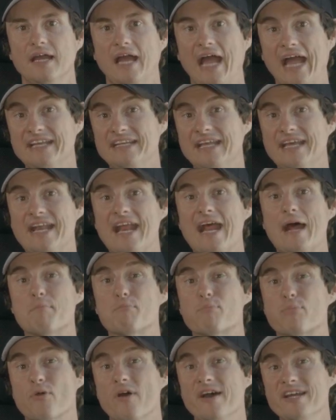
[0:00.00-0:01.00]
And yet, our
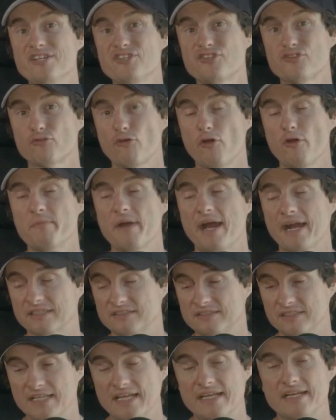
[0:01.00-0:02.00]
brightest throwback
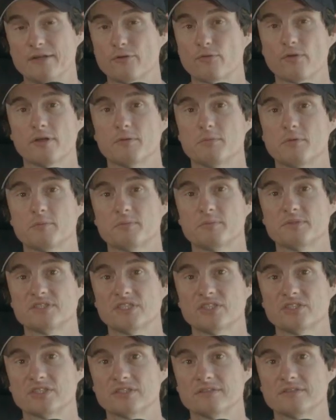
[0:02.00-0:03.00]
to that incredible
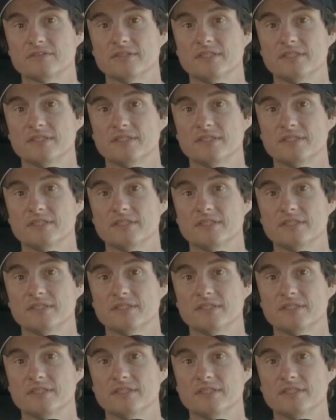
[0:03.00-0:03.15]
position